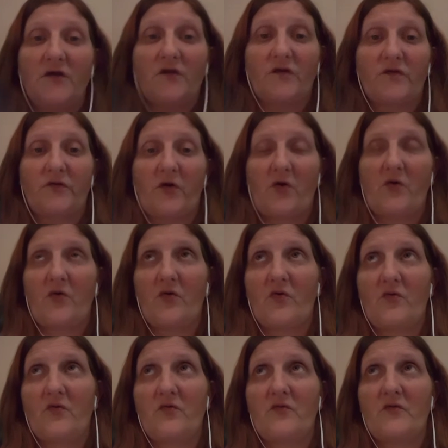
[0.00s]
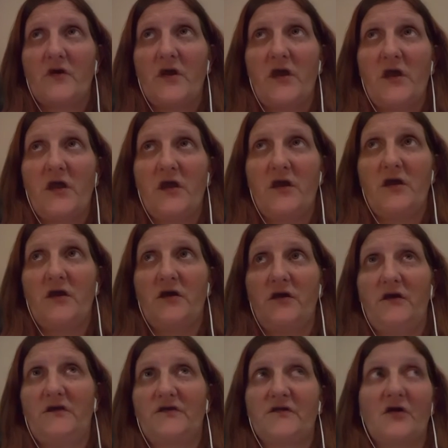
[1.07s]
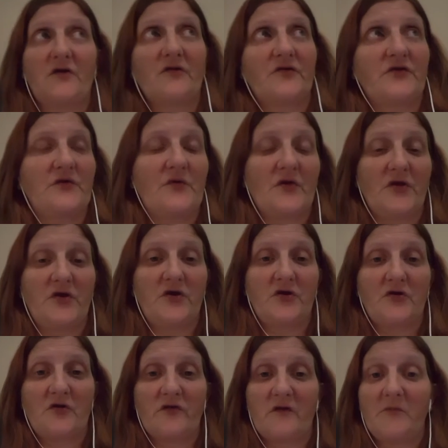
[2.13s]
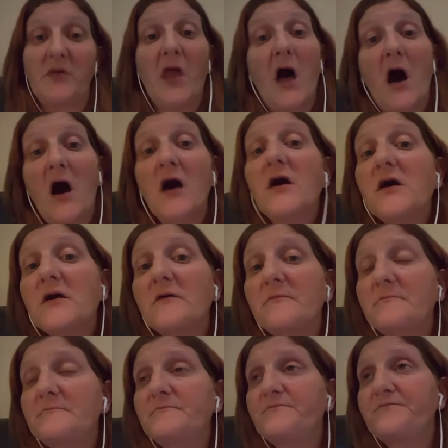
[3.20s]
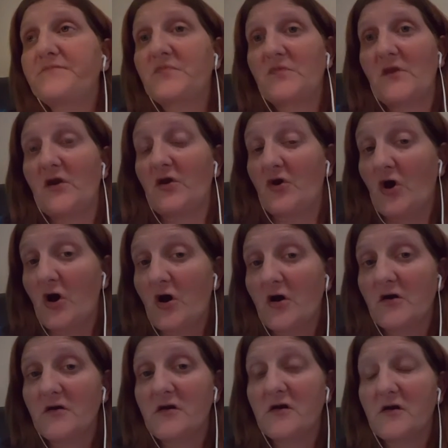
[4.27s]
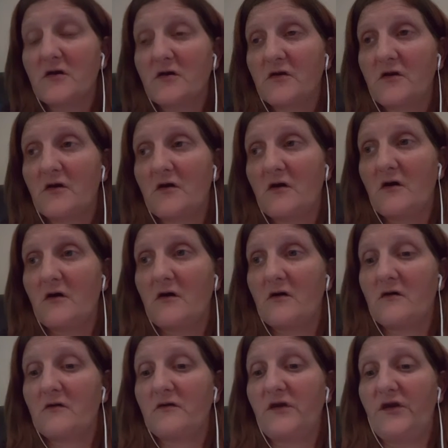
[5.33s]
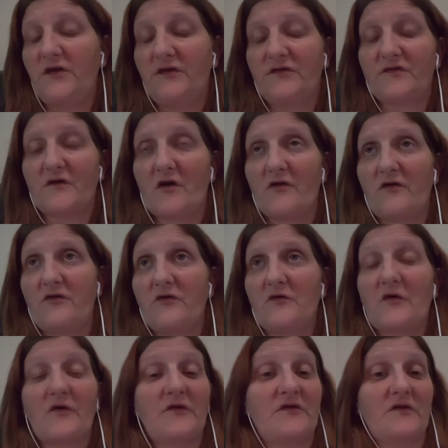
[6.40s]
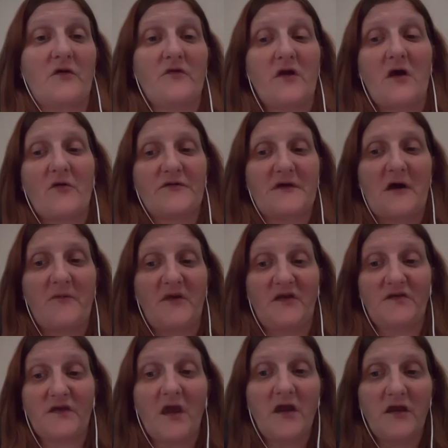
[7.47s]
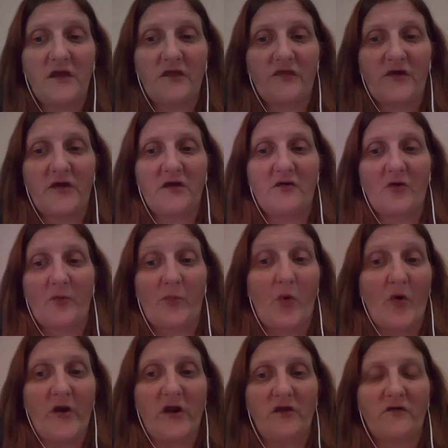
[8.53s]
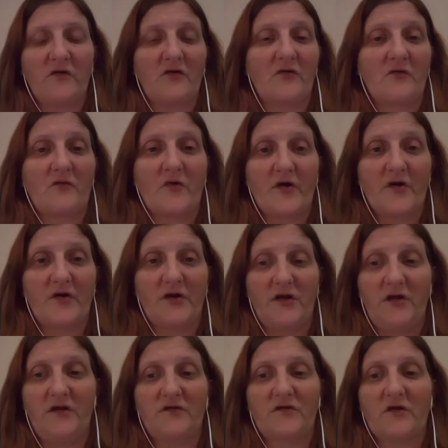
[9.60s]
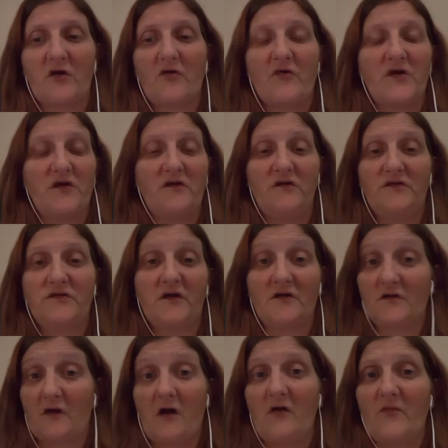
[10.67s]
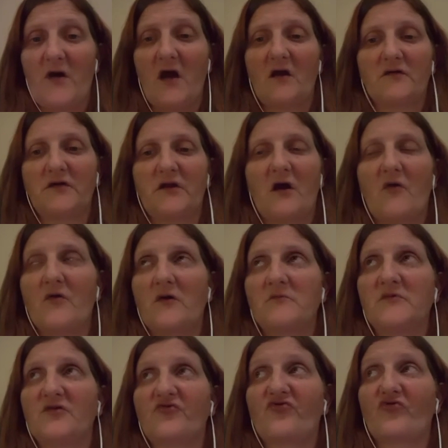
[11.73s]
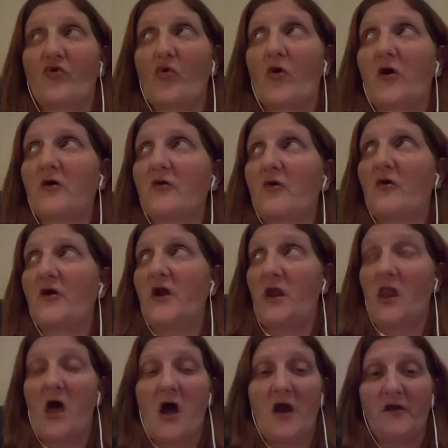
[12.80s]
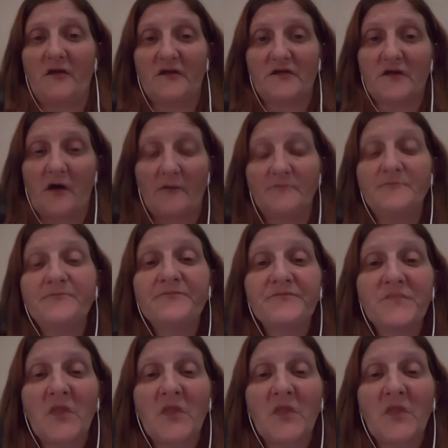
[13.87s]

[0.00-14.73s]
So he's starting to do really good on the block and guard. He's starting to do it on his own now without me saying anything or pointing to where he needs to go. He does it automatically now when I'm in the store or in line at something.